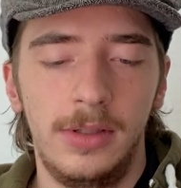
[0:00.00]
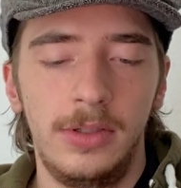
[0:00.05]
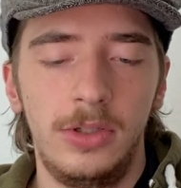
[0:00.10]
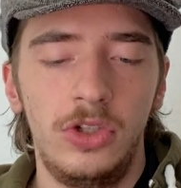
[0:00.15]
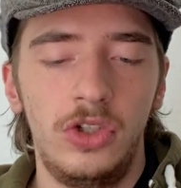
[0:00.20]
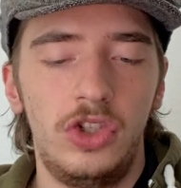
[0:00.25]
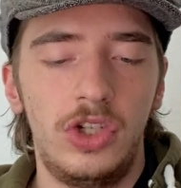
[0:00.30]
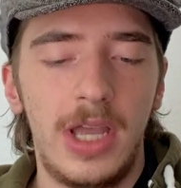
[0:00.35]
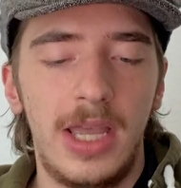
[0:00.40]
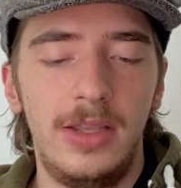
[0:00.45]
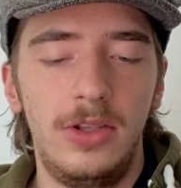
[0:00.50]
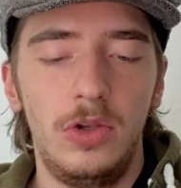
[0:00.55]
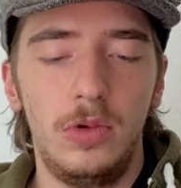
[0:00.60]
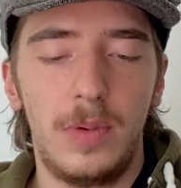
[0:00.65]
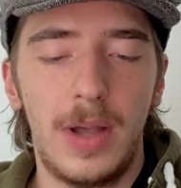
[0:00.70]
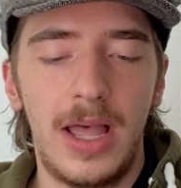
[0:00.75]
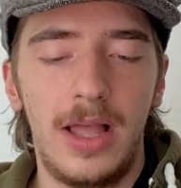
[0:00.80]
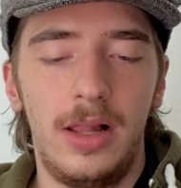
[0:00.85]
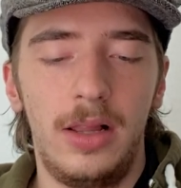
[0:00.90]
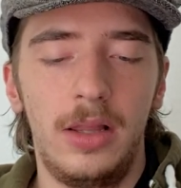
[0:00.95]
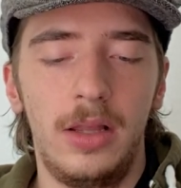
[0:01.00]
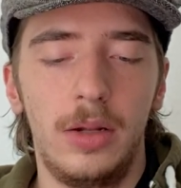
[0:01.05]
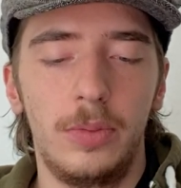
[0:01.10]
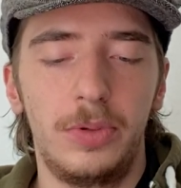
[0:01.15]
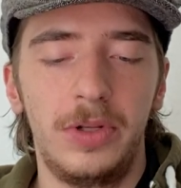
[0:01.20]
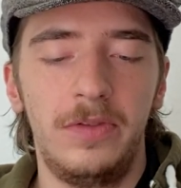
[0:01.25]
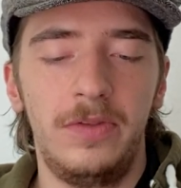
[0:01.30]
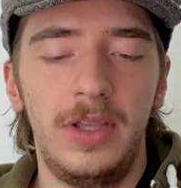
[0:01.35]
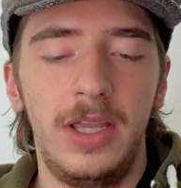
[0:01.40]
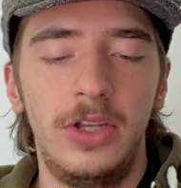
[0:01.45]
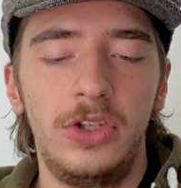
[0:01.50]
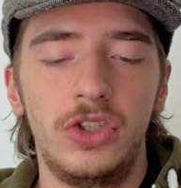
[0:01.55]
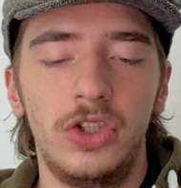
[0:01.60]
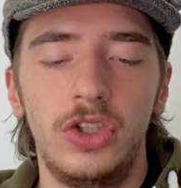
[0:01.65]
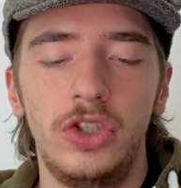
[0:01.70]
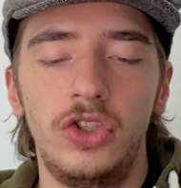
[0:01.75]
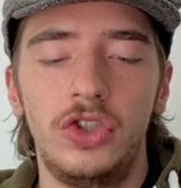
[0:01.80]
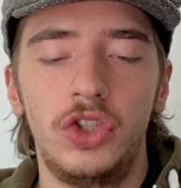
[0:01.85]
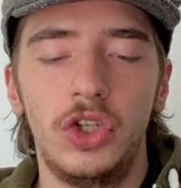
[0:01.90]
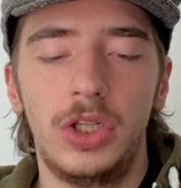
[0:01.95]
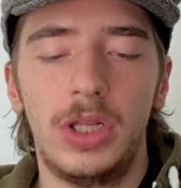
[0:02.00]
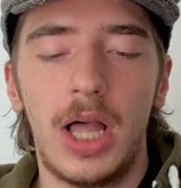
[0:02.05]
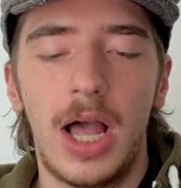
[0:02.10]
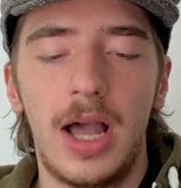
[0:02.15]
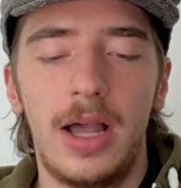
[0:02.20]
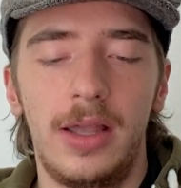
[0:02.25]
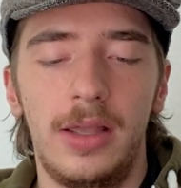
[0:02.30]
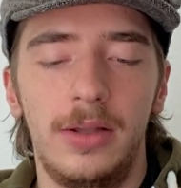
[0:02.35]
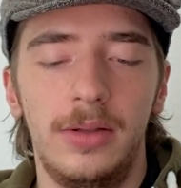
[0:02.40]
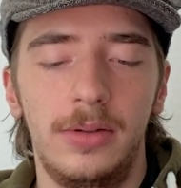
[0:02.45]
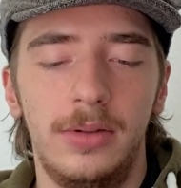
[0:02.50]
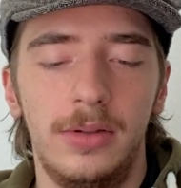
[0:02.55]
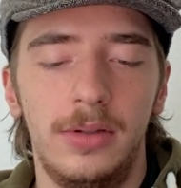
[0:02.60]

JUL, abbreviation July.